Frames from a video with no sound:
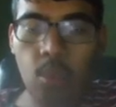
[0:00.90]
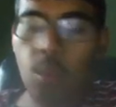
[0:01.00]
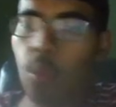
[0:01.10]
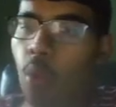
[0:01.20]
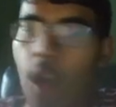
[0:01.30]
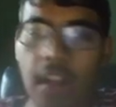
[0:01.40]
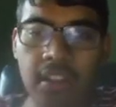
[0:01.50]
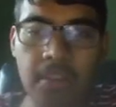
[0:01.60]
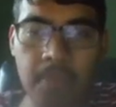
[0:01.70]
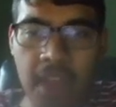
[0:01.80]

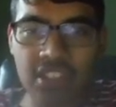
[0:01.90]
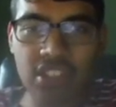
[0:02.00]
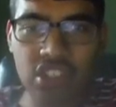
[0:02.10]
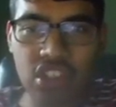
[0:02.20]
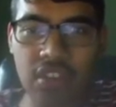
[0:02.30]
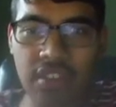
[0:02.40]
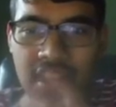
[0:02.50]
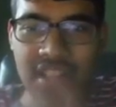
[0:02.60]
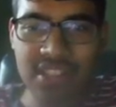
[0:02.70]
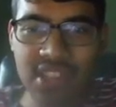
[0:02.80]
Welcome back to the channel,
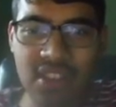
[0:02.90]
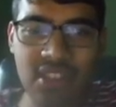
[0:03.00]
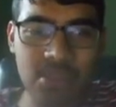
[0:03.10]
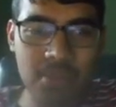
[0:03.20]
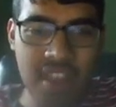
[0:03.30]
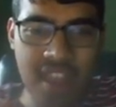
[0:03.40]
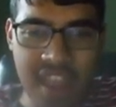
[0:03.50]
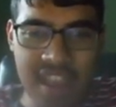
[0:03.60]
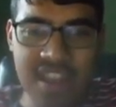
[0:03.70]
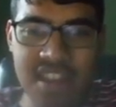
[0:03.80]
guys. It is me,
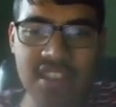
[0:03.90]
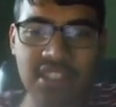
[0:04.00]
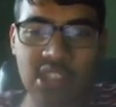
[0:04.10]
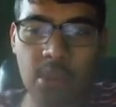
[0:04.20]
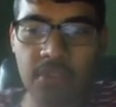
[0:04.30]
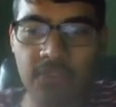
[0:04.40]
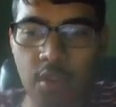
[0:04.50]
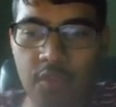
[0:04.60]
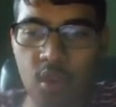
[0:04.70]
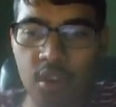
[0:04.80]

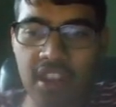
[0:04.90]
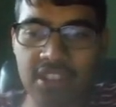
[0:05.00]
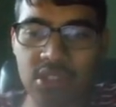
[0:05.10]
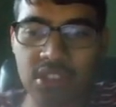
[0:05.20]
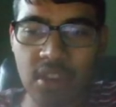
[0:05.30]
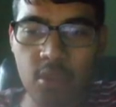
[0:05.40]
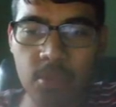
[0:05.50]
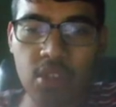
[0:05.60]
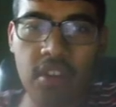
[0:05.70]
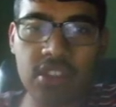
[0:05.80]
8744, guys. So today we'll be
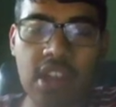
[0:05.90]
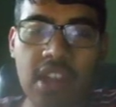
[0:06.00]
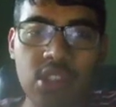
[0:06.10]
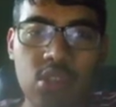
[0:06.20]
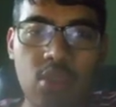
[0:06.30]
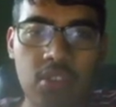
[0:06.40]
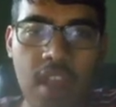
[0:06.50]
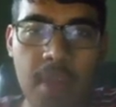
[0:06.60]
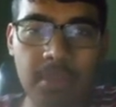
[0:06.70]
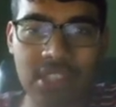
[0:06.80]
doing our 2023
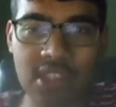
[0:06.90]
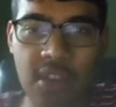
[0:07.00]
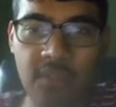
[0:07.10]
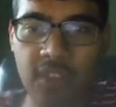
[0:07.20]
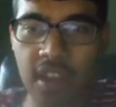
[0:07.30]
MLS Cup